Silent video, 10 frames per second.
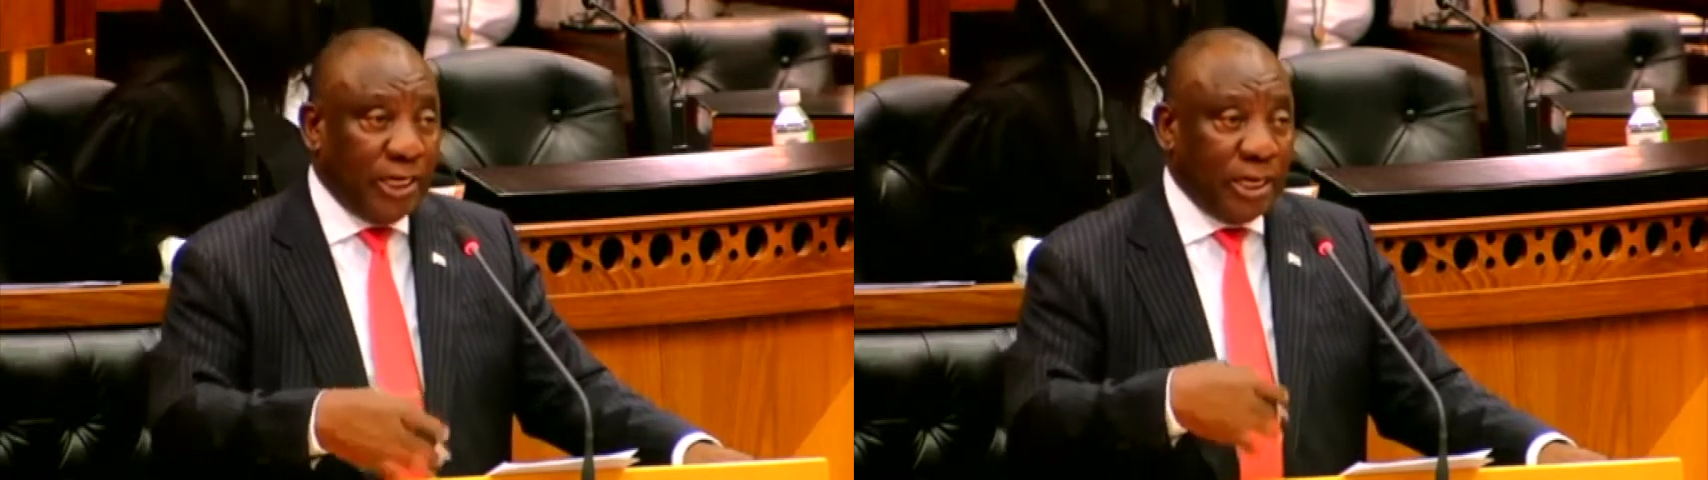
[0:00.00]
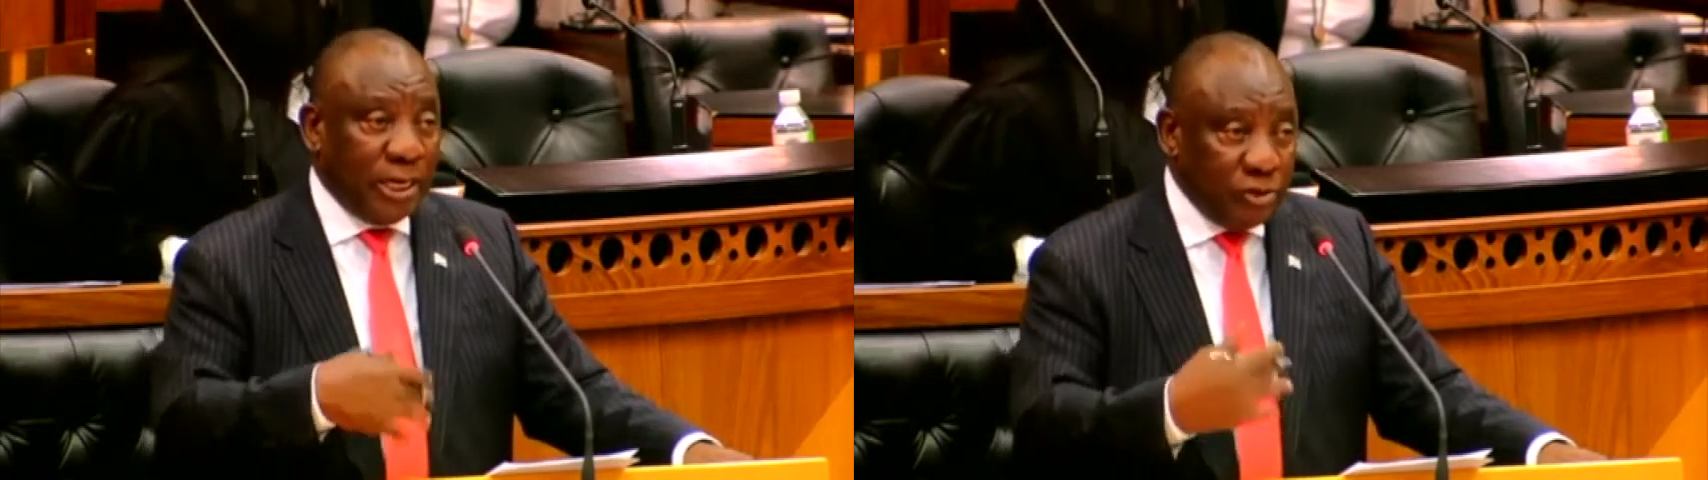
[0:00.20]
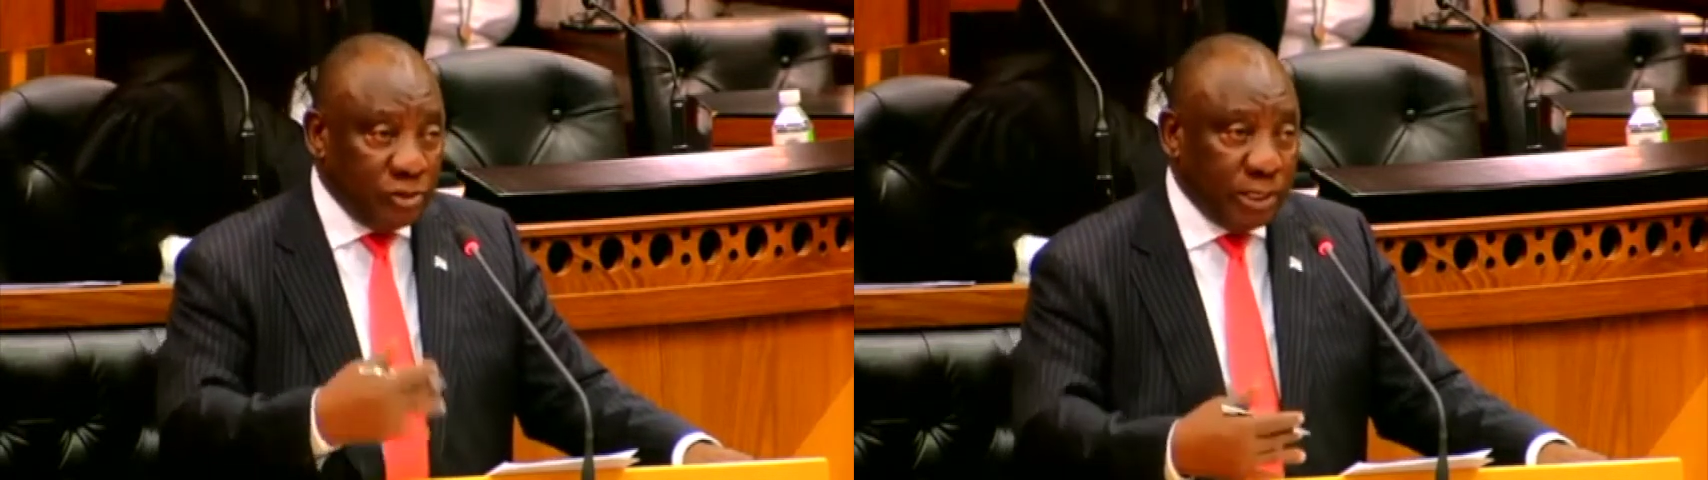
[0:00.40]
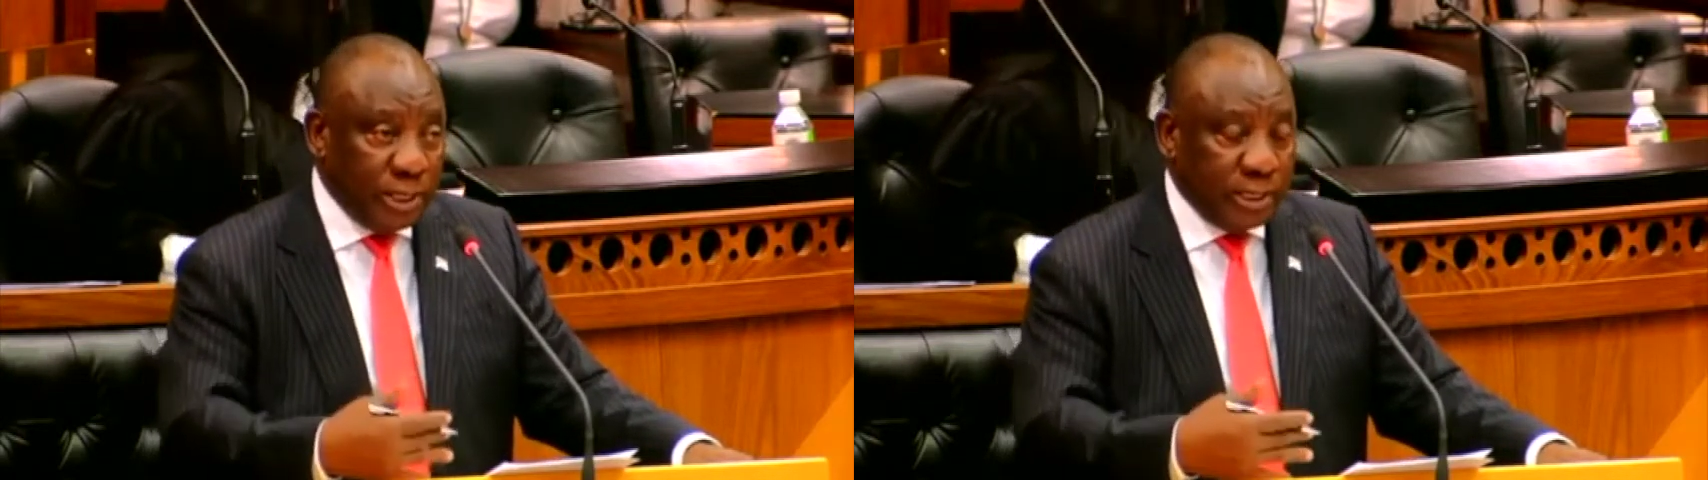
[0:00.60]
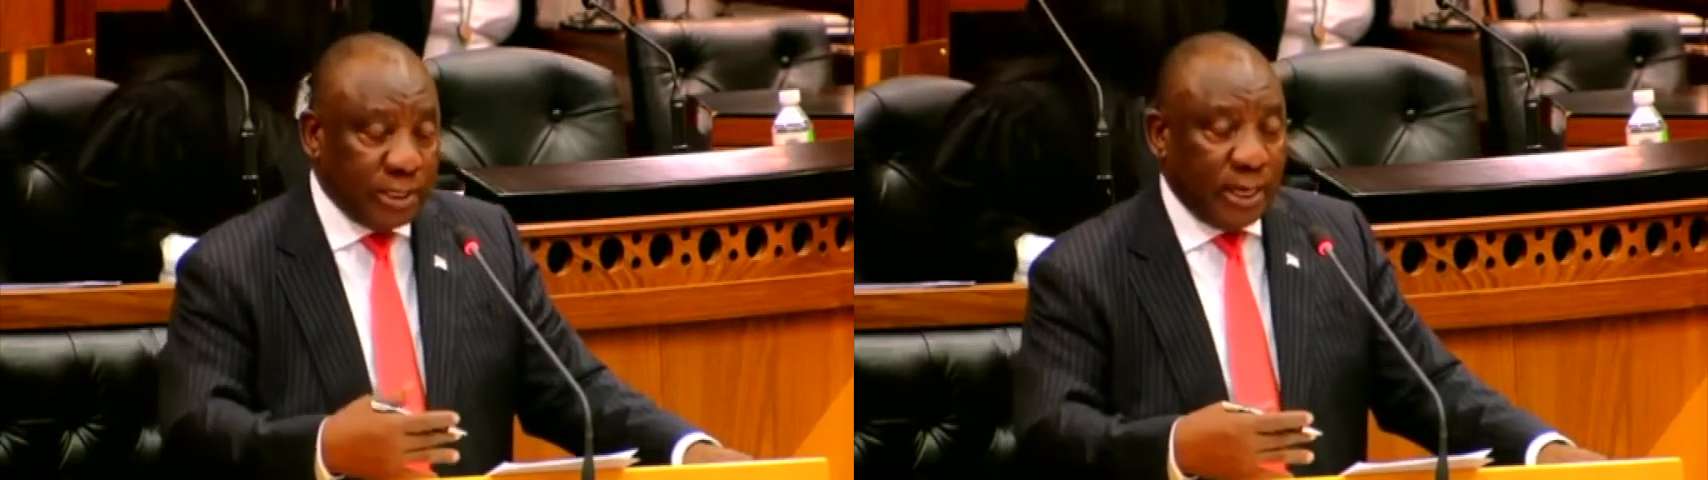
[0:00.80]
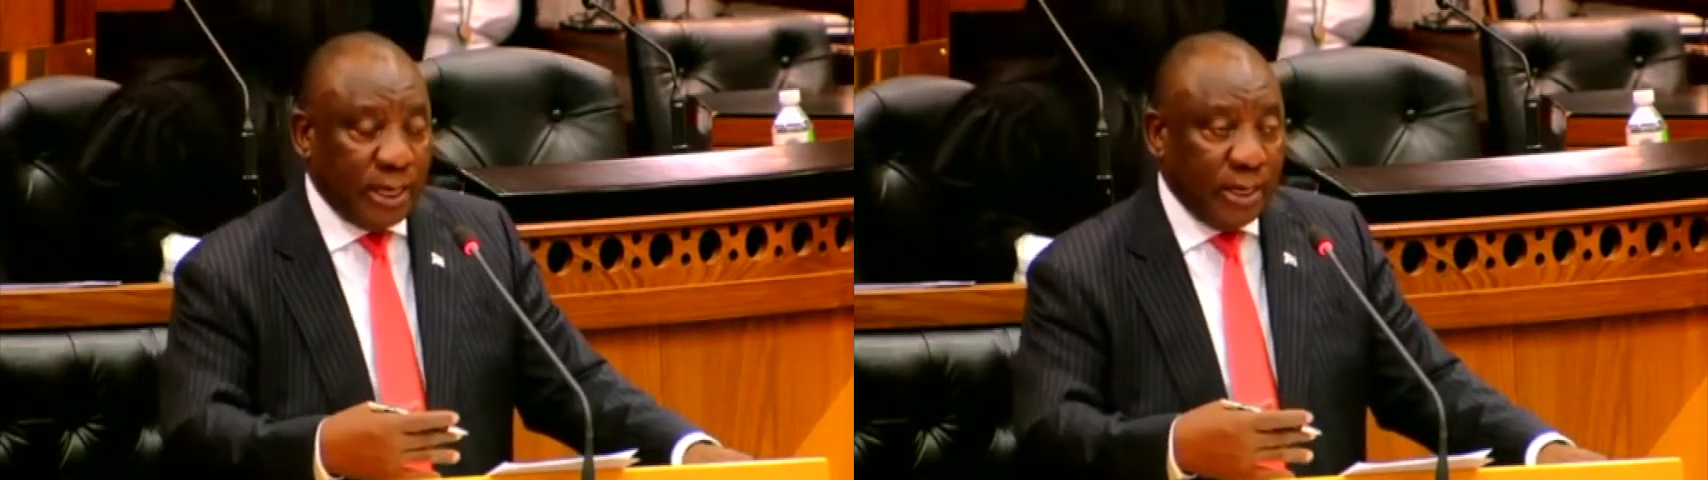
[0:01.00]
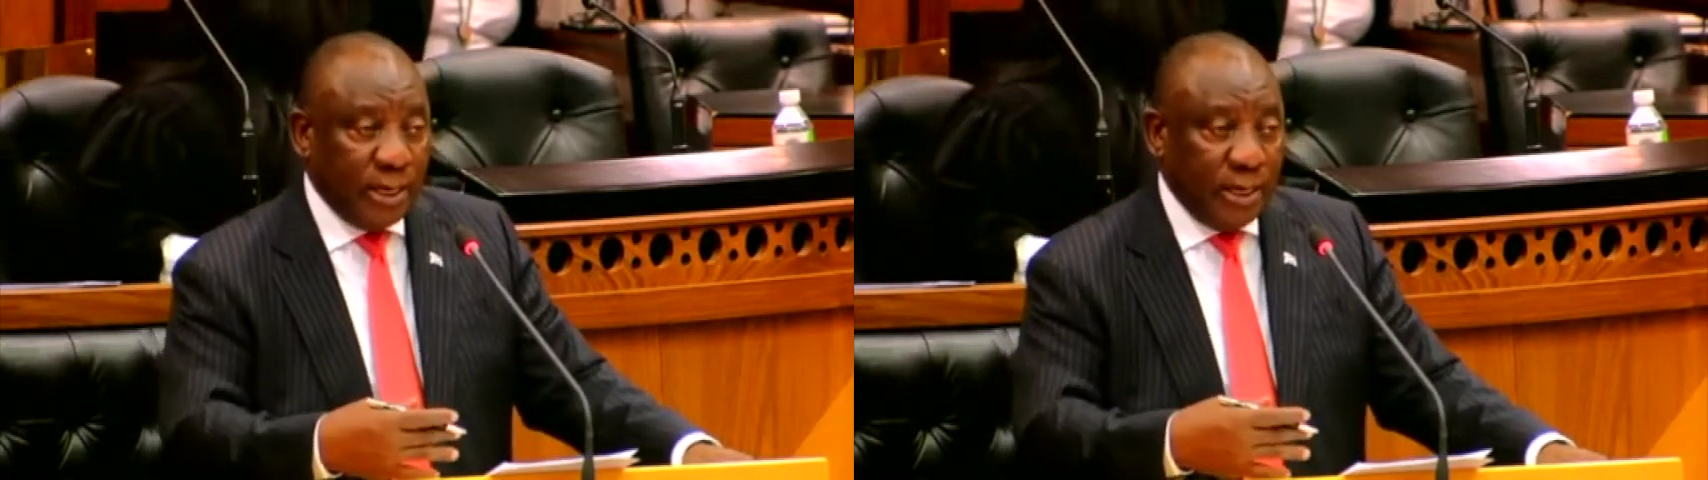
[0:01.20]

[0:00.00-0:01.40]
in a new era,